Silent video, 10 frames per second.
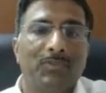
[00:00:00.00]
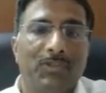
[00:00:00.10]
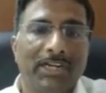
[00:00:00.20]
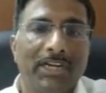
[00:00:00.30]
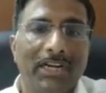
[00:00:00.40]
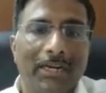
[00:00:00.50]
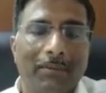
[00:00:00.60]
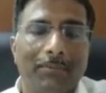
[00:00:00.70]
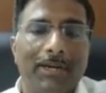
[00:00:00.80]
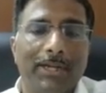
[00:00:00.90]
General
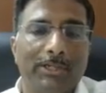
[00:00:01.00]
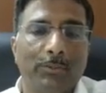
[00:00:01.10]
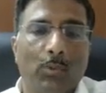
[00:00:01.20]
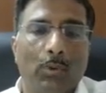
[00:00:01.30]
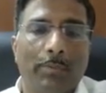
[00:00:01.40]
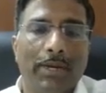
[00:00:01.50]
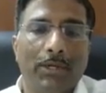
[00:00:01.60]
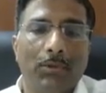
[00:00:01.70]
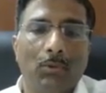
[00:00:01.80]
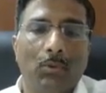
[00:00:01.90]
recommendation would
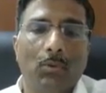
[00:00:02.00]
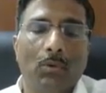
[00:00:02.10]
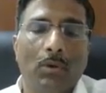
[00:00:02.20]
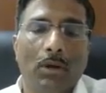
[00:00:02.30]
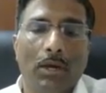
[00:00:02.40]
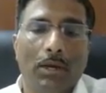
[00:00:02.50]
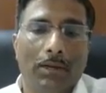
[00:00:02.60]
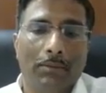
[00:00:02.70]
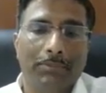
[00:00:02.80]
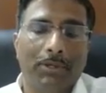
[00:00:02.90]
be to
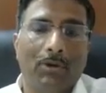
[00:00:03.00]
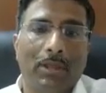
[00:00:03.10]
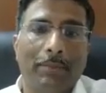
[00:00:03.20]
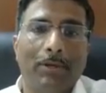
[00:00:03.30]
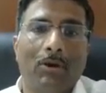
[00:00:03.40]
keep it